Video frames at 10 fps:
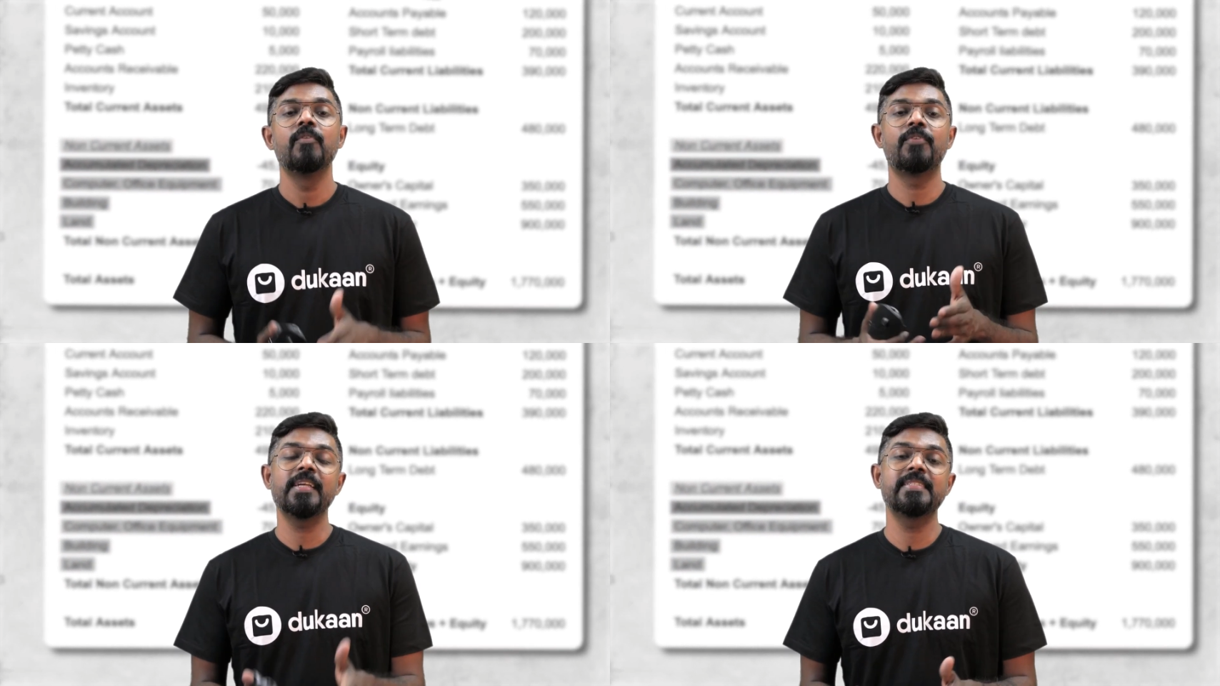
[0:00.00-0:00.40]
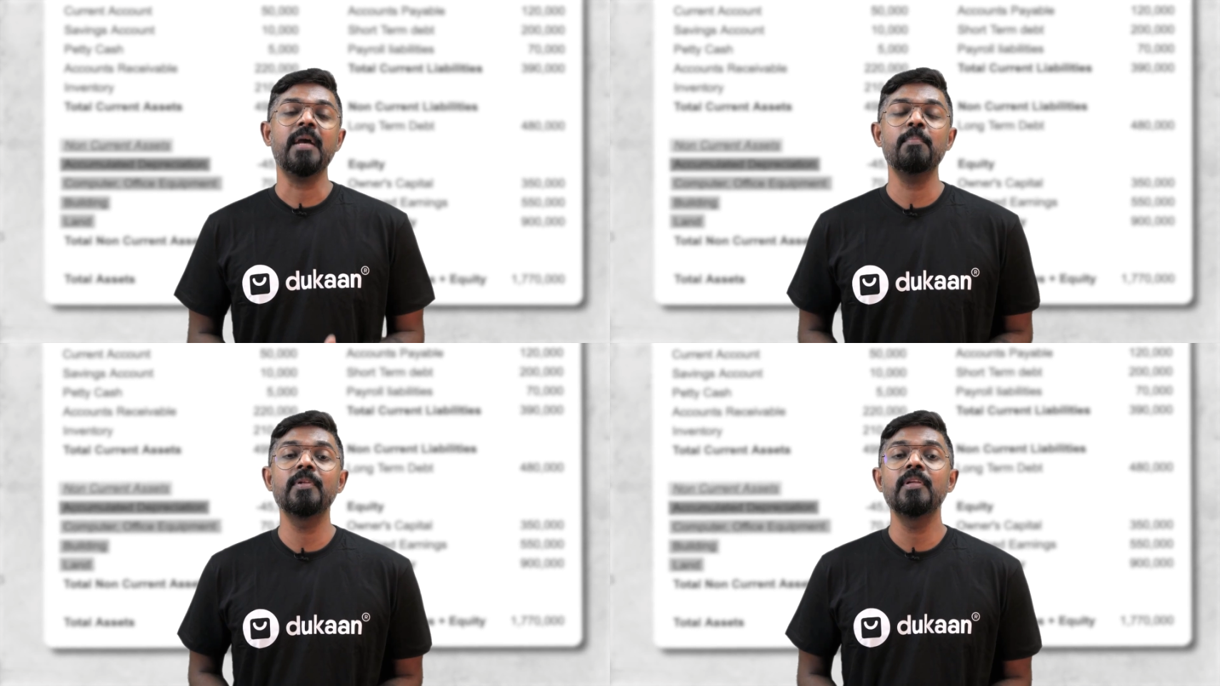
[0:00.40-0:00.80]
For
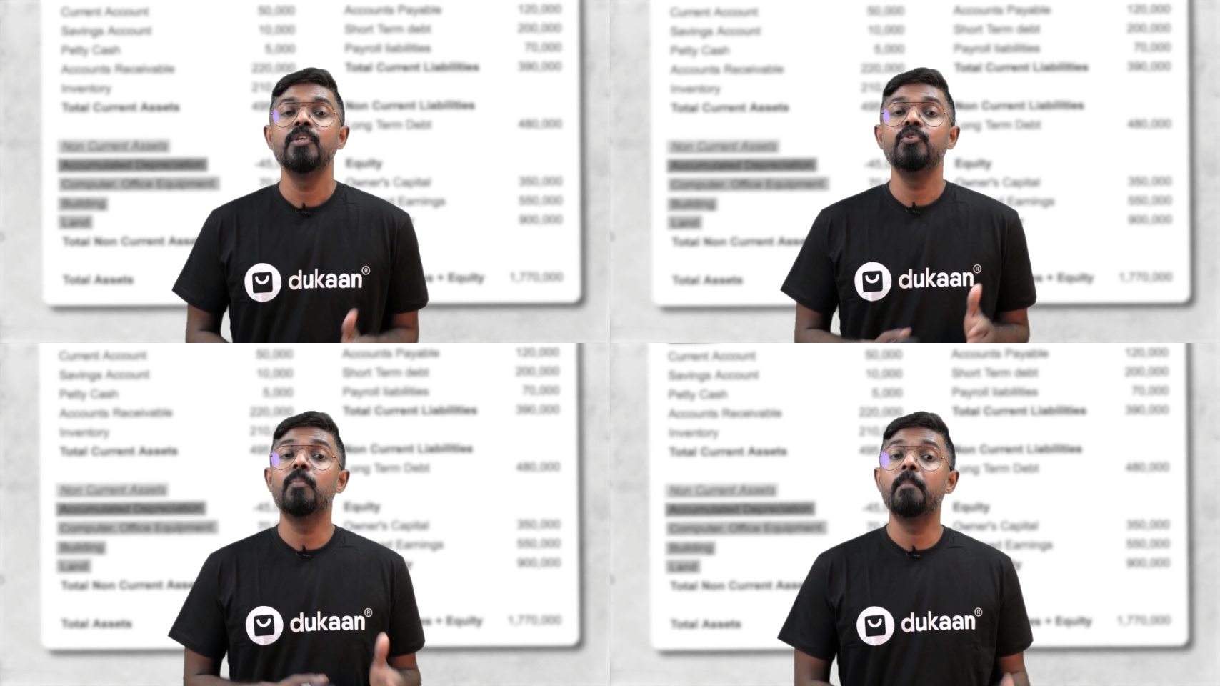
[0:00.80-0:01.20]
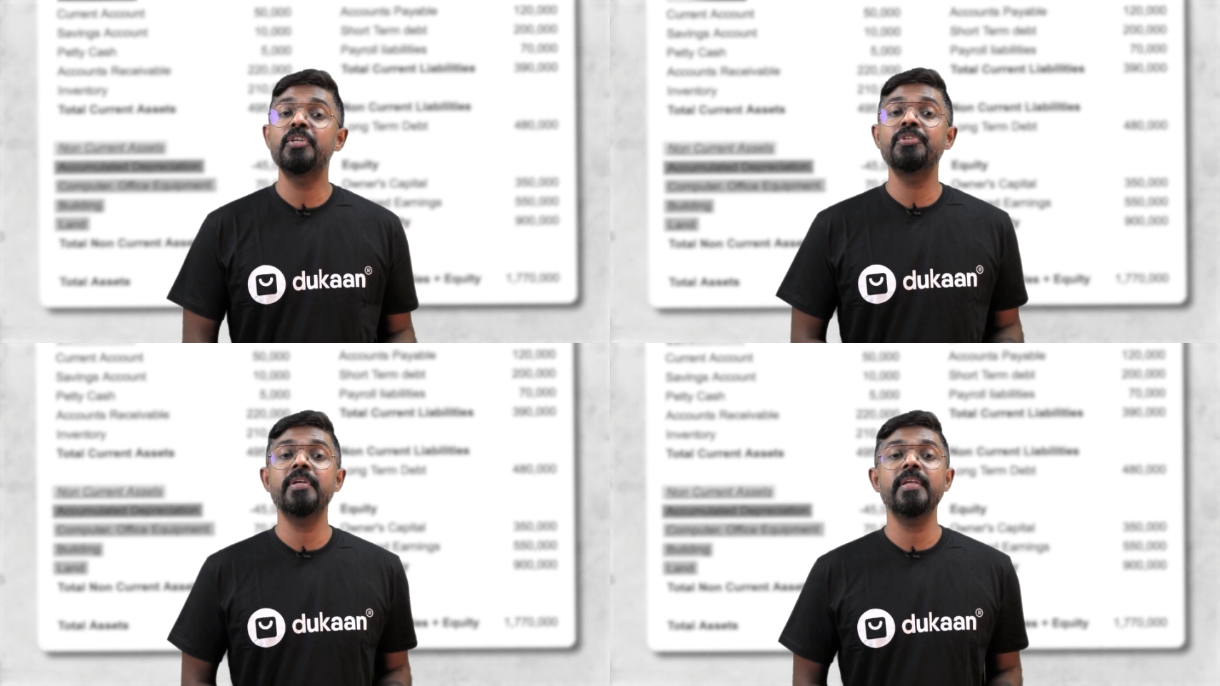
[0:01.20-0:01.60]
example, your
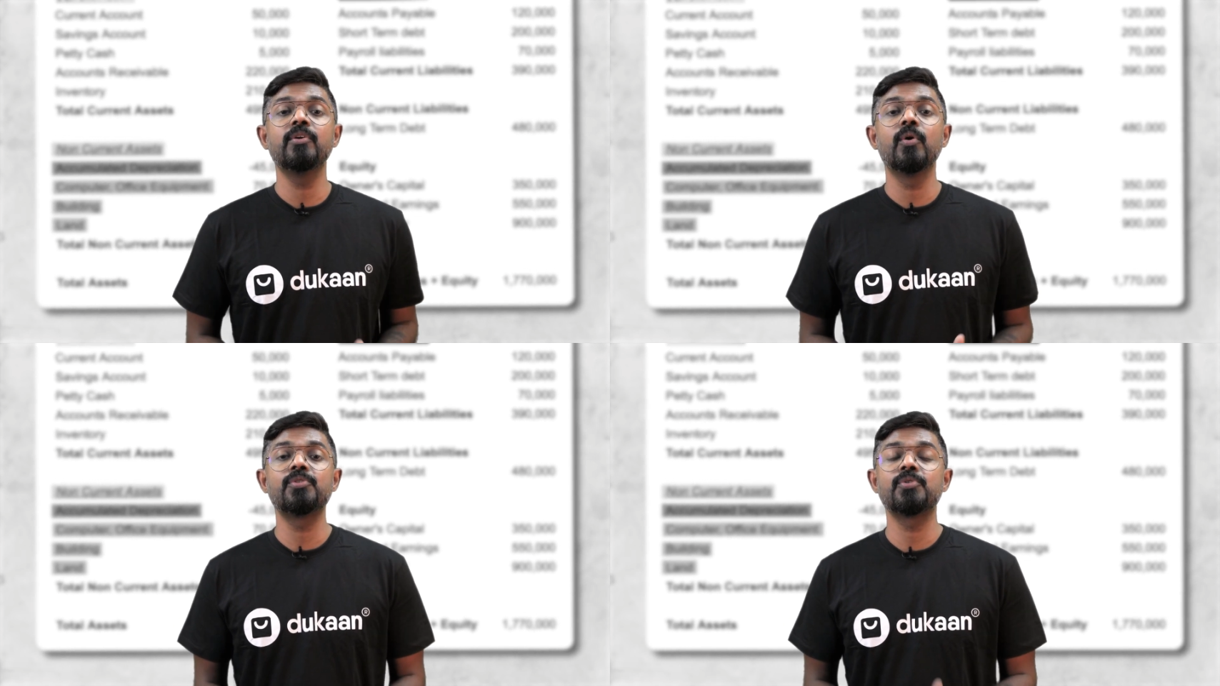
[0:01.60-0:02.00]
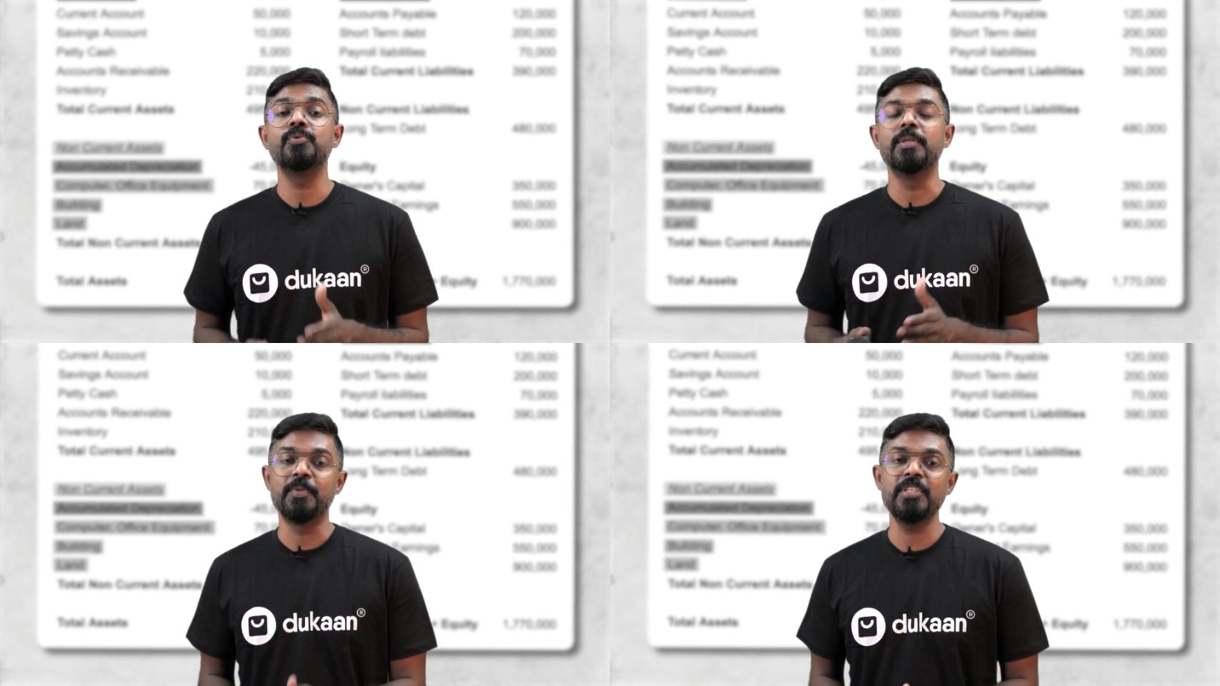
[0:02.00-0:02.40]
machinery goes through
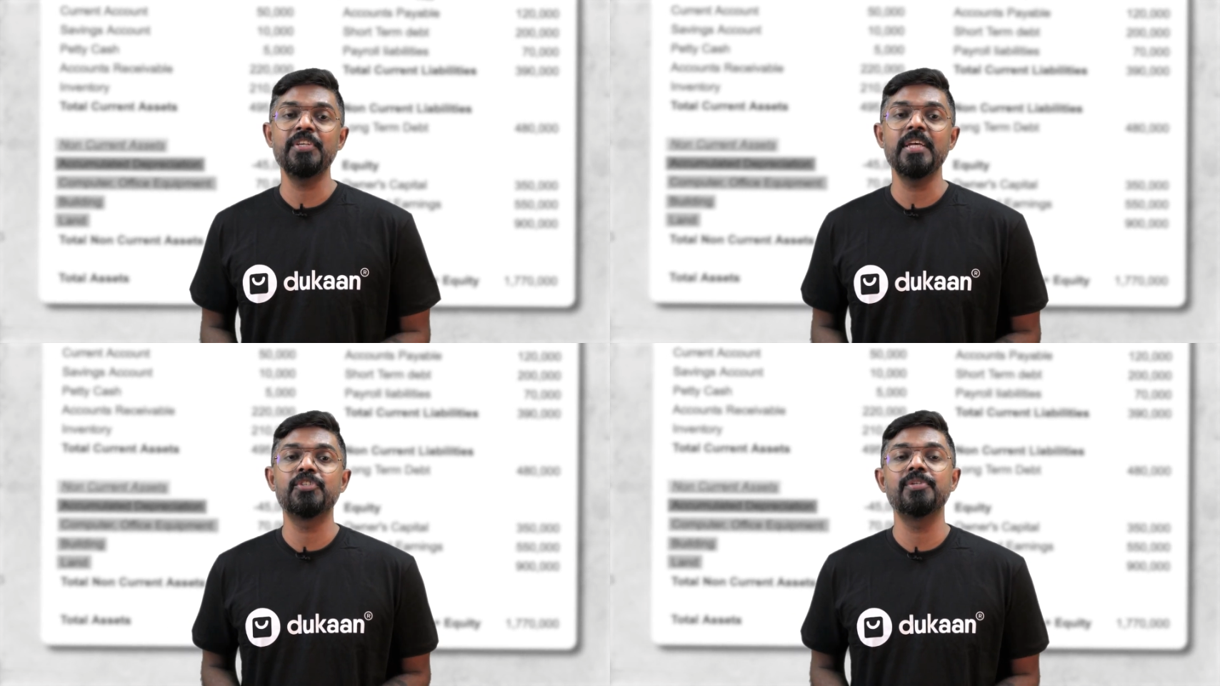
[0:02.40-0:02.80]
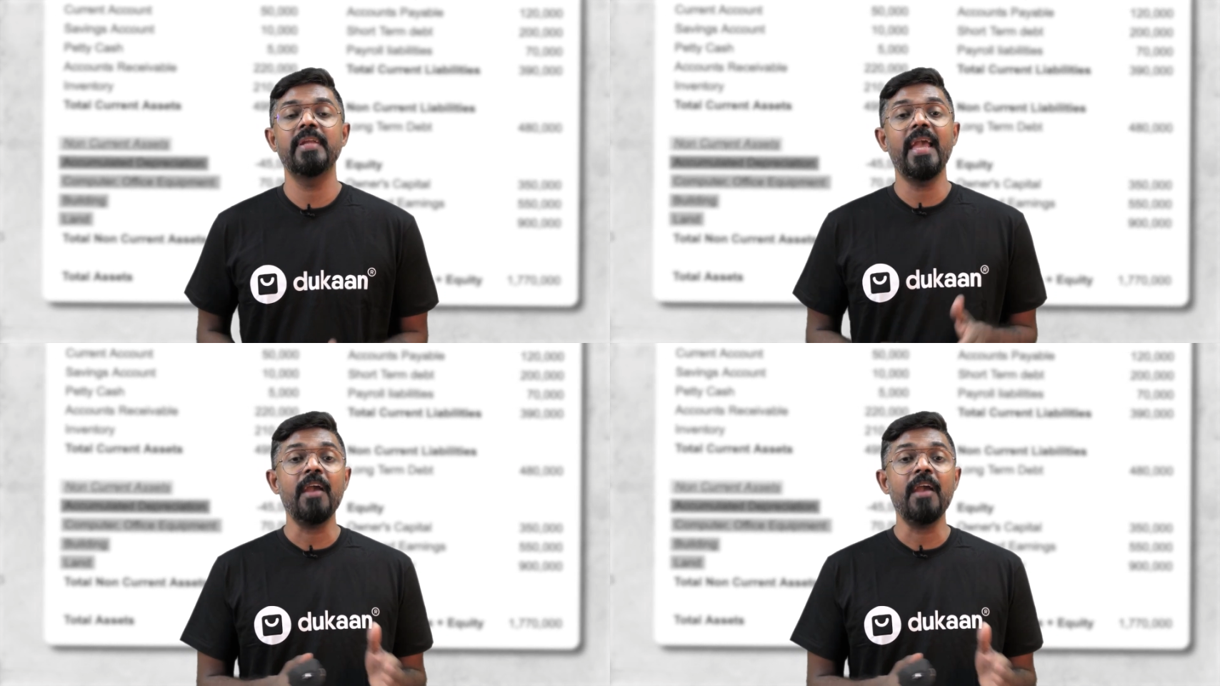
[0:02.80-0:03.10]
depreciation